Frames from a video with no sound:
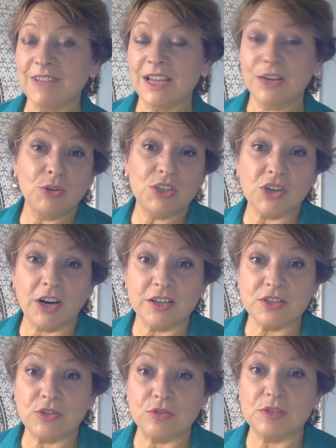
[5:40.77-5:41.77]

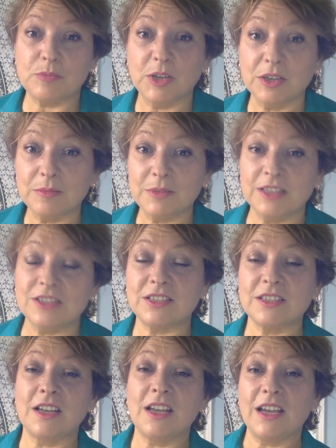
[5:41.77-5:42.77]
recharge those pyramids,
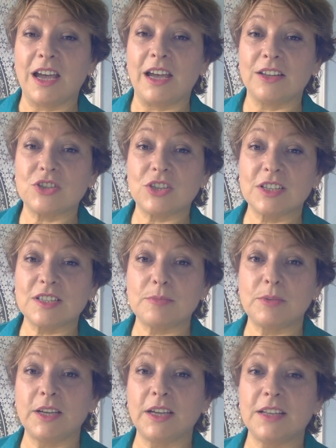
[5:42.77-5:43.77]
and she
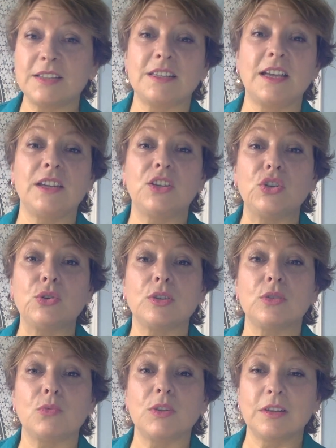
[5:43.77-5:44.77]
explains they do
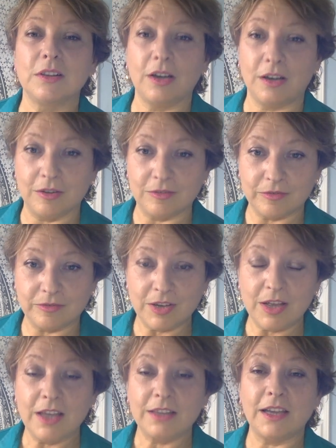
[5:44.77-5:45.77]
it with love.
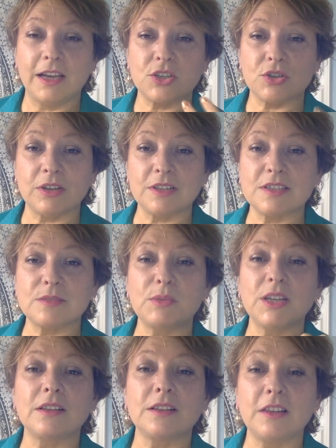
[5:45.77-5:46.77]
They
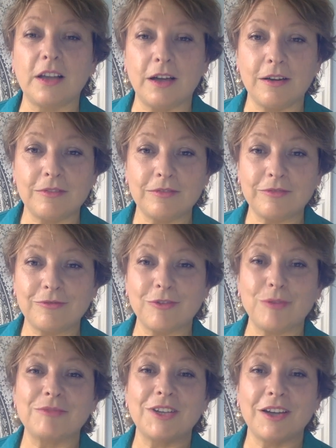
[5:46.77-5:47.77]
transmit love
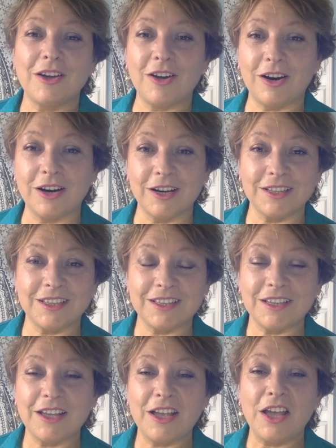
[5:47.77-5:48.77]
from their heart,
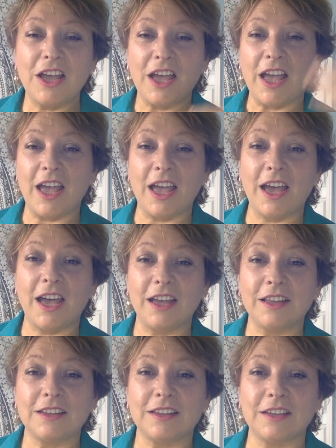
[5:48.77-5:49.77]

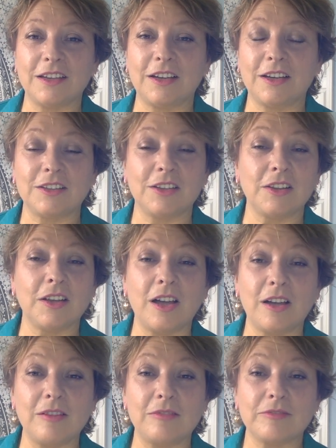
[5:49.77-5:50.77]
and the
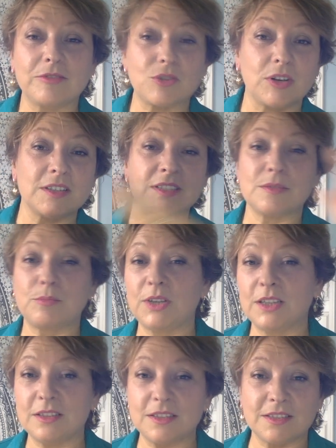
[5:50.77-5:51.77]
love
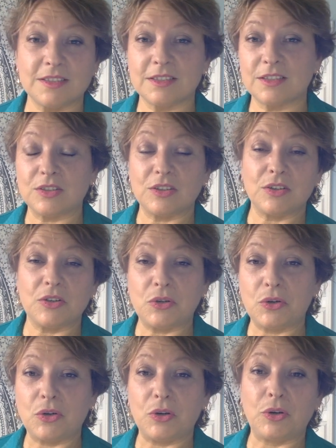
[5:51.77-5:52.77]
transmits
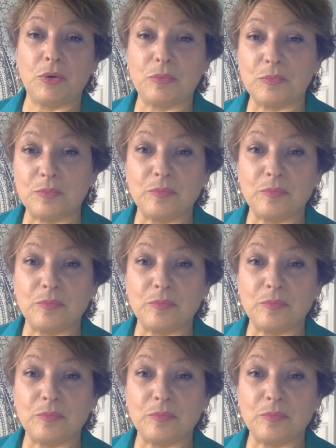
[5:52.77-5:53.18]
um,